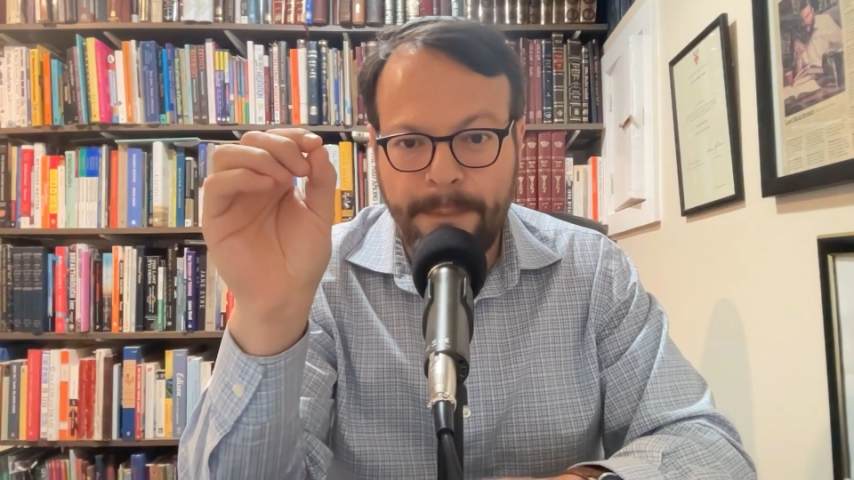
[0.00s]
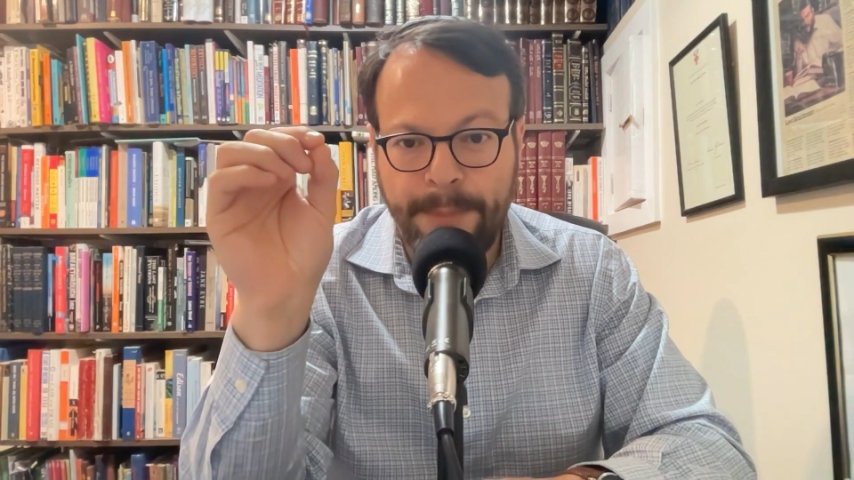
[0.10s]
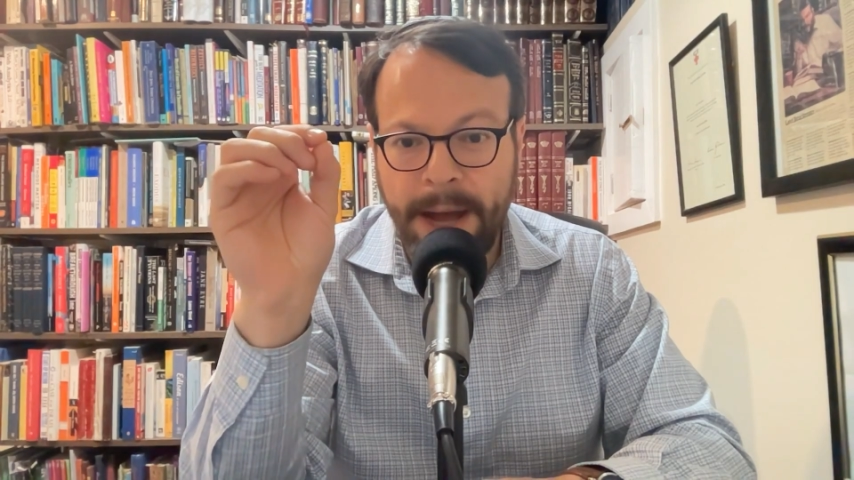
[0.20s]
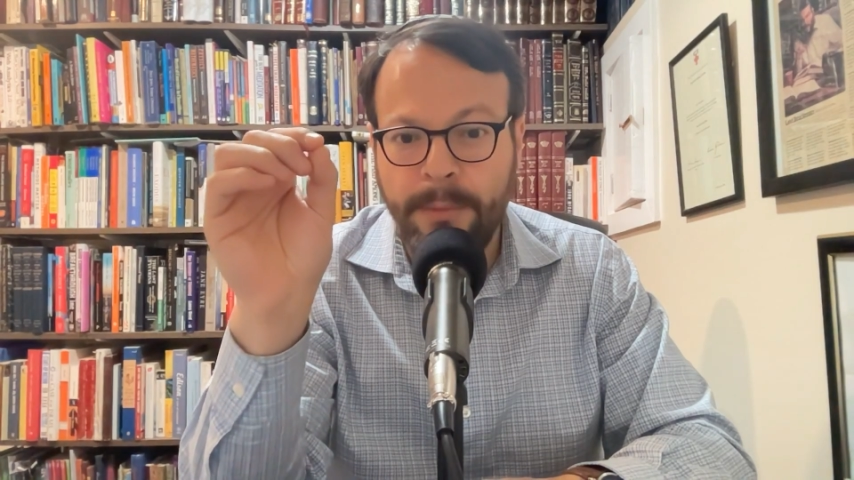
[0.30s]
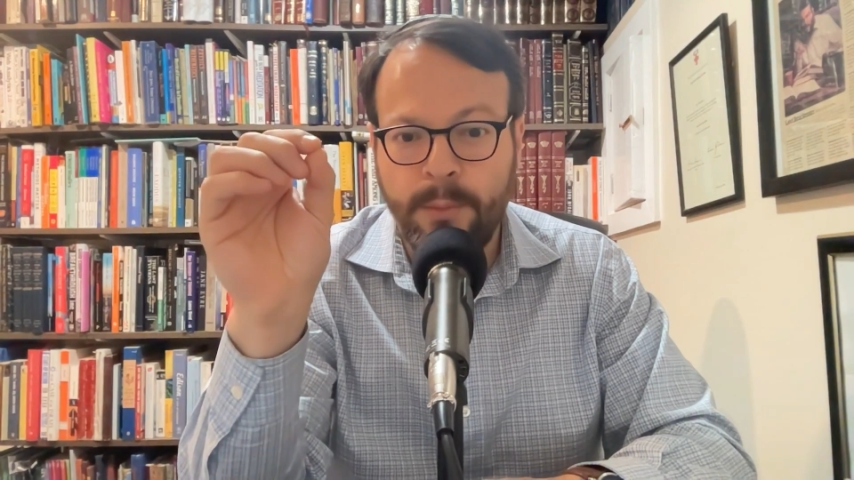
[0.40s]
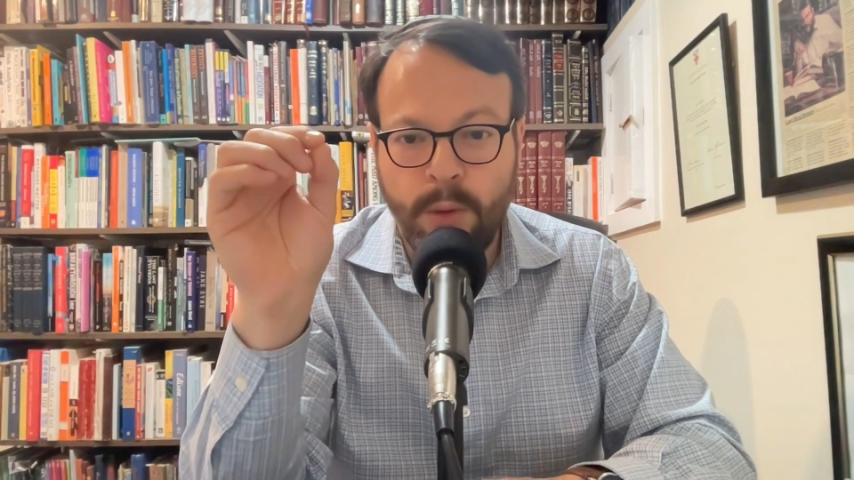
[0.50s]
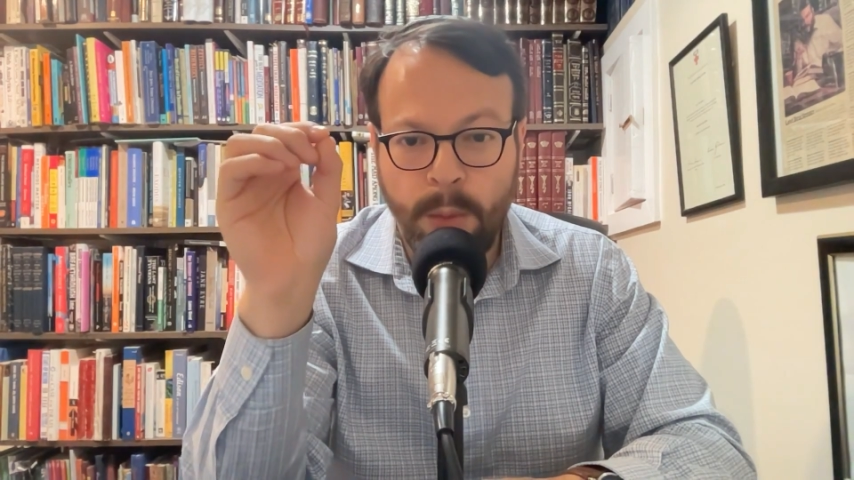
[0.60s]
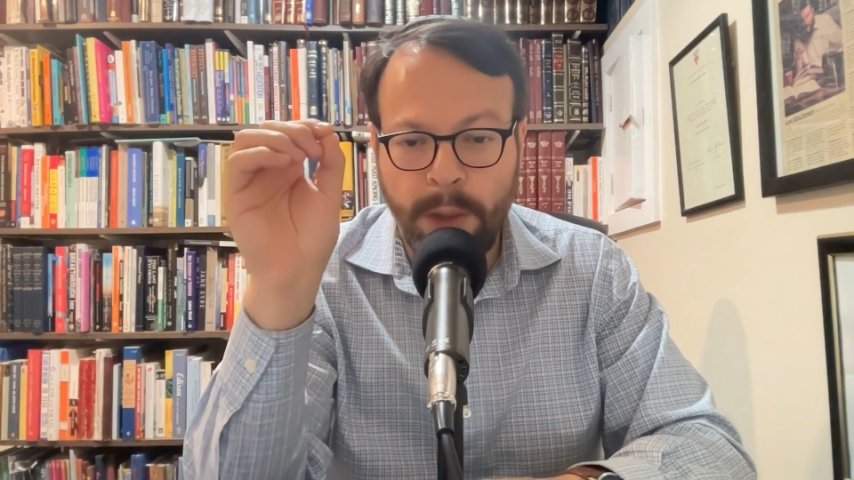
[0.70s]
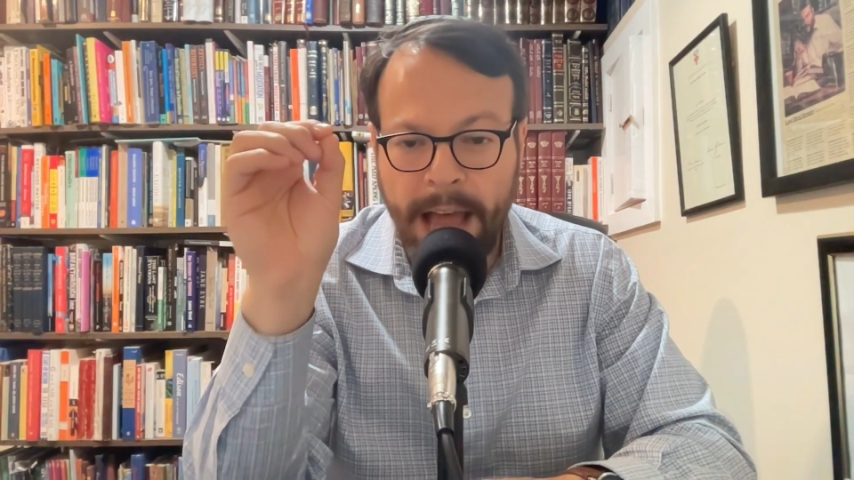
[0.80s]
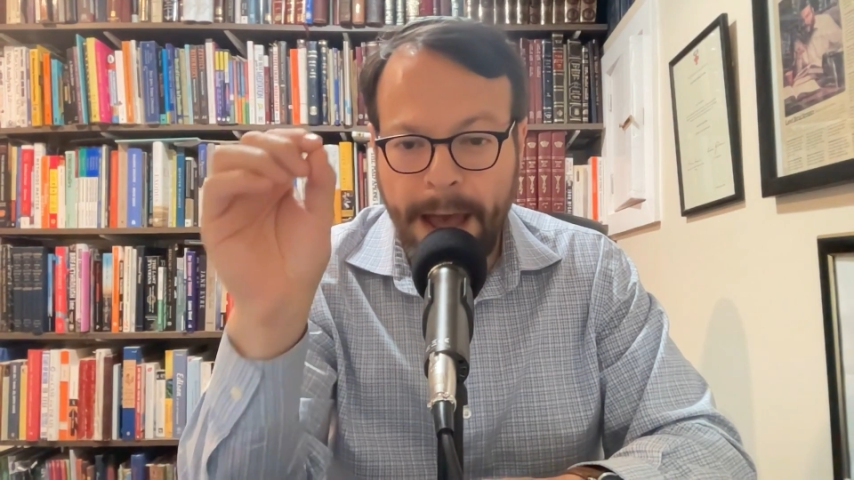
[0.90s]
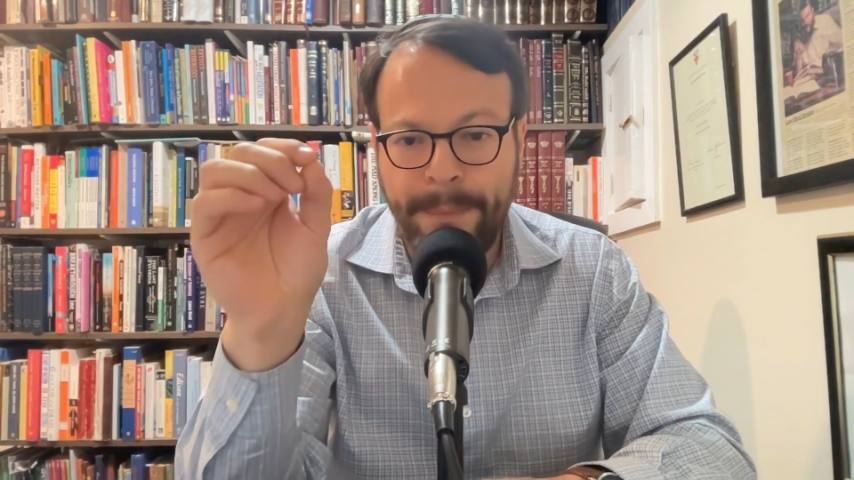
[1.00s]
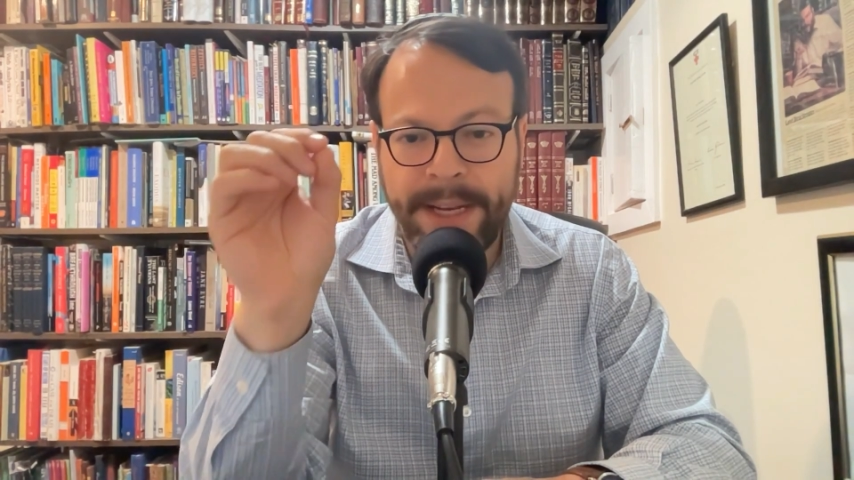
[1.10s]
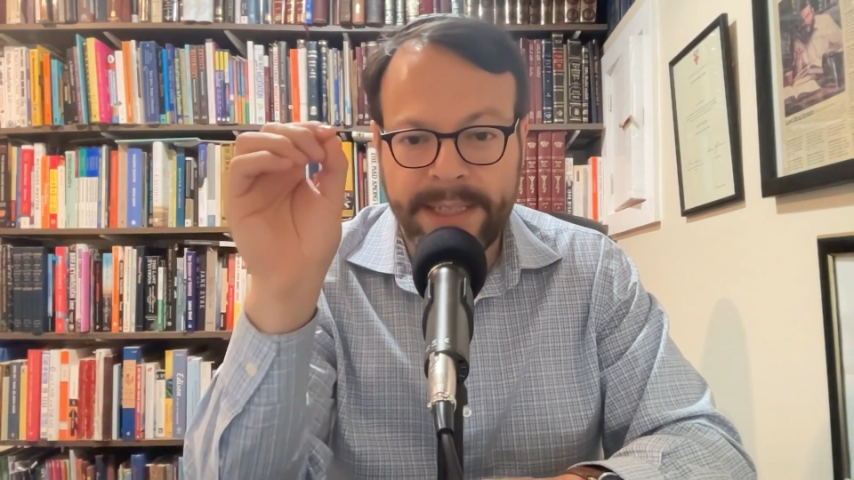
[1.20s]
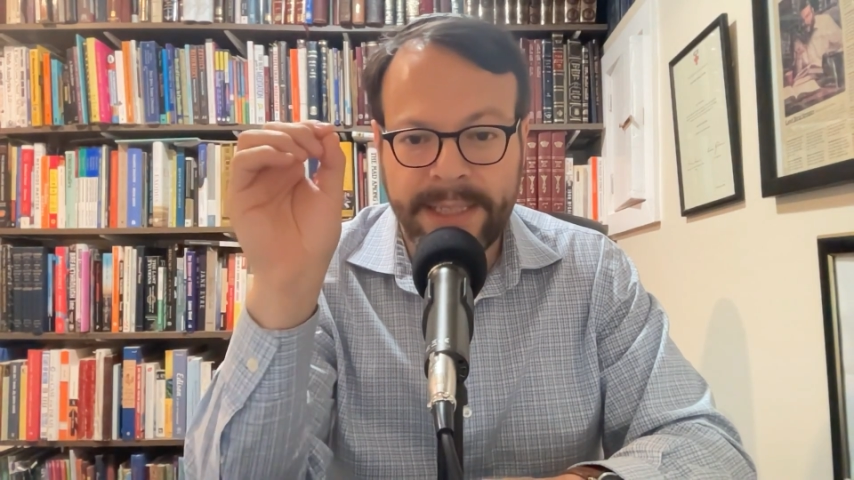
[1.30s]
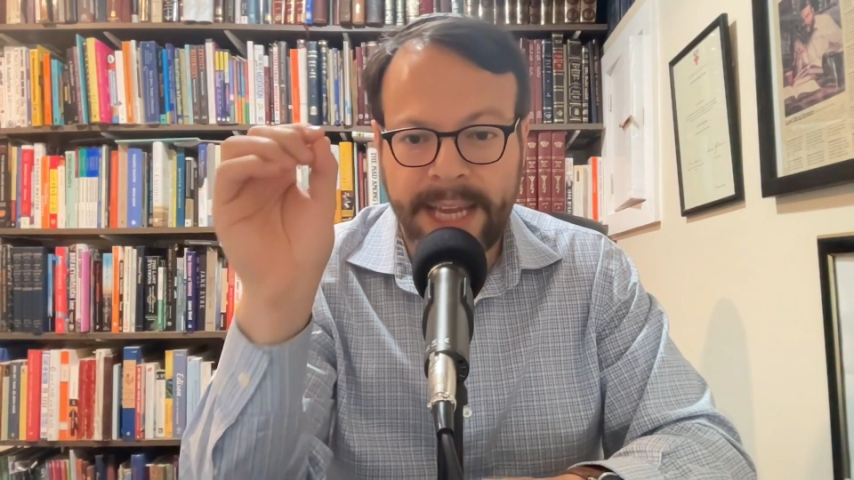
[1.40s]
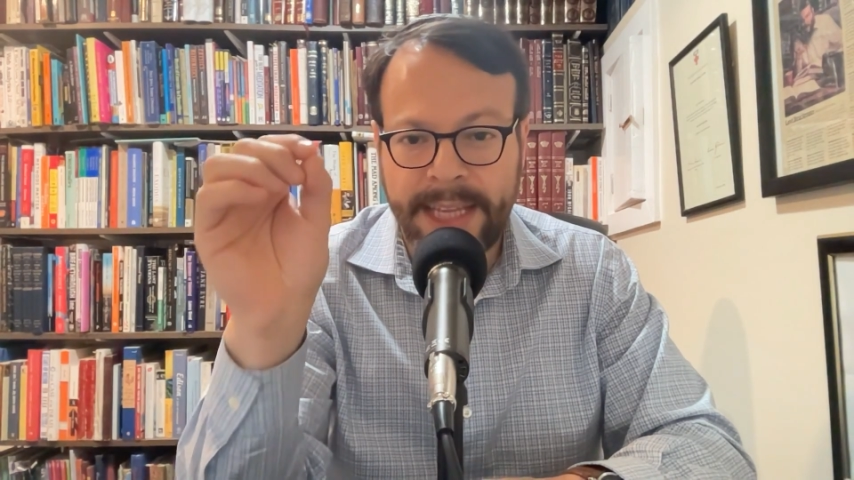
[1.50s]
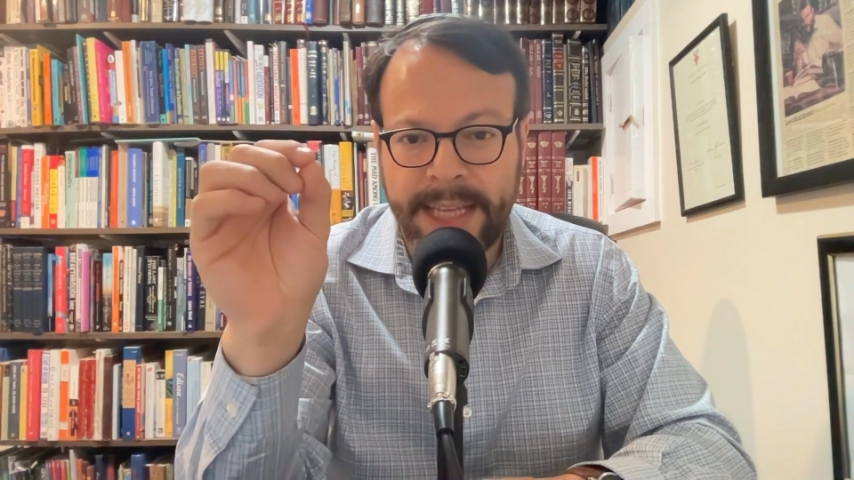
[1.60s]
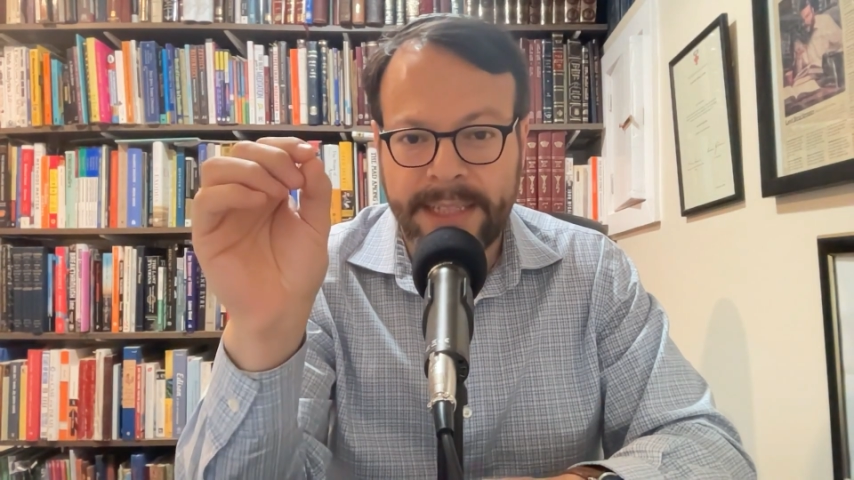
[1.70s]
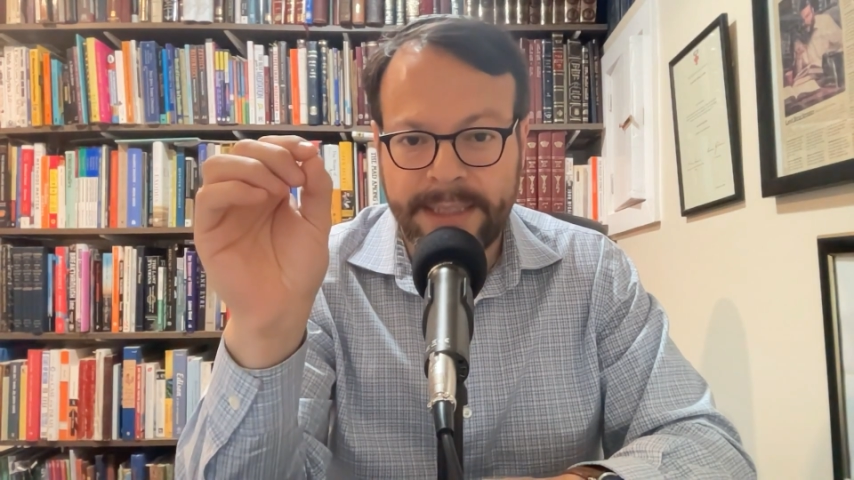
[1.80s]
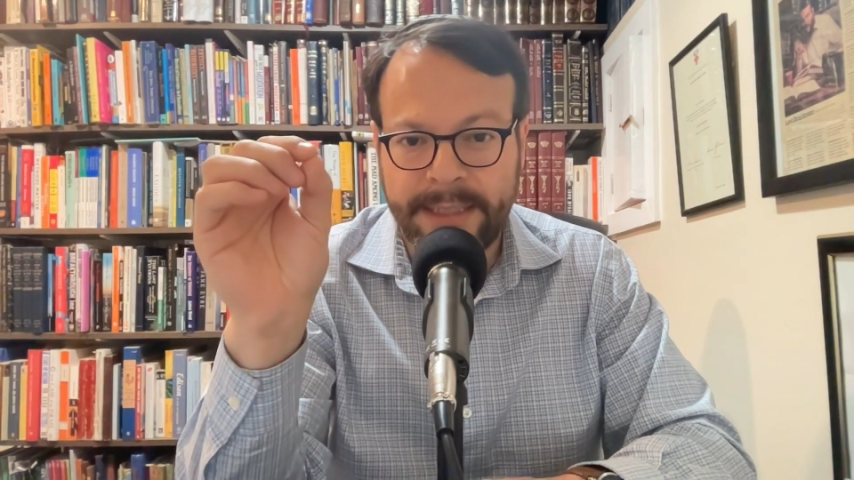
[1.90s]
But what will happen instead
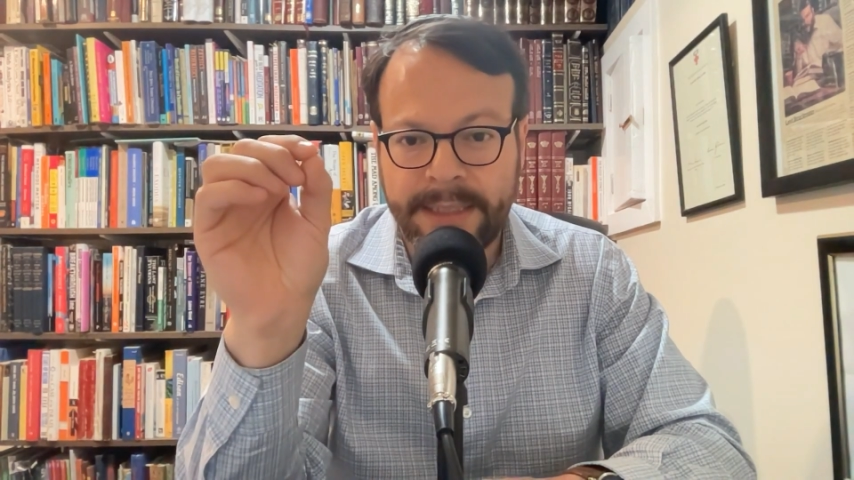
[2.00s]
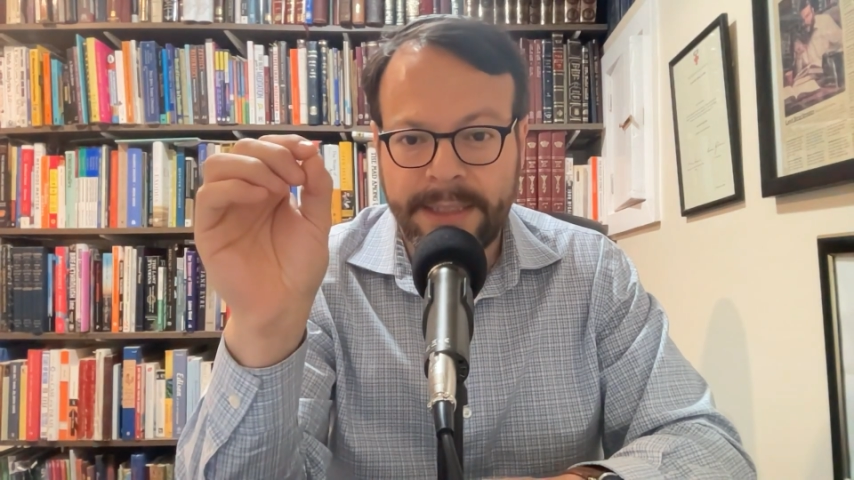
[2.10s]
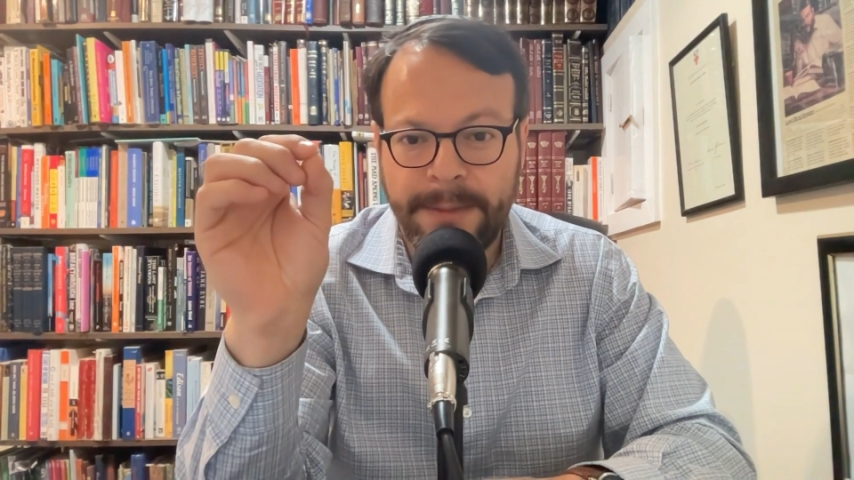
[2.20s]
is